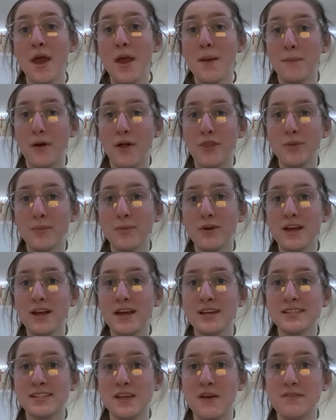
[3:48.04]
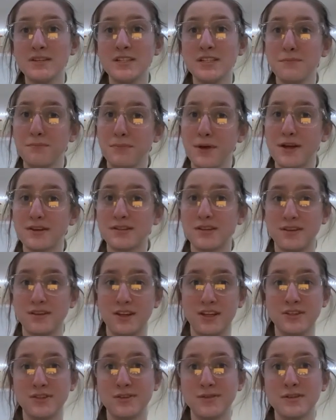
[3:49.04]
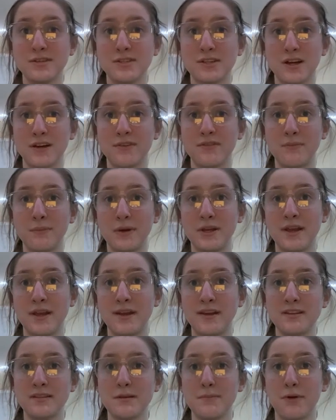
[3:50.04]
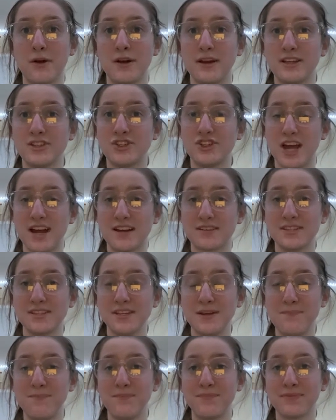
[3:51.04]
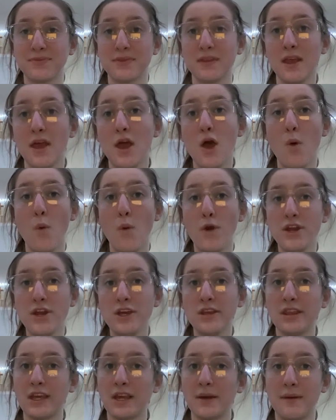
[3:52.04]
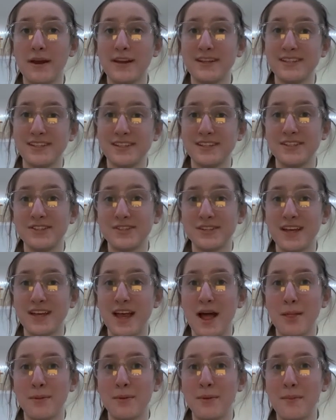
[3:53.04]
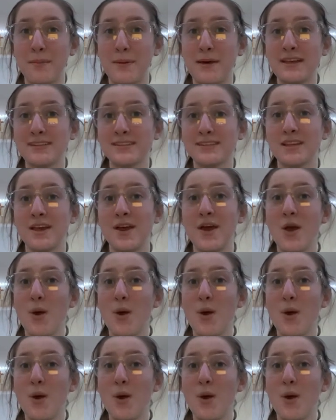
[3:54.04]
Baltimore has 17 players on injured reserve, but none as important as Jackson. What do you think about his injury, LMMS?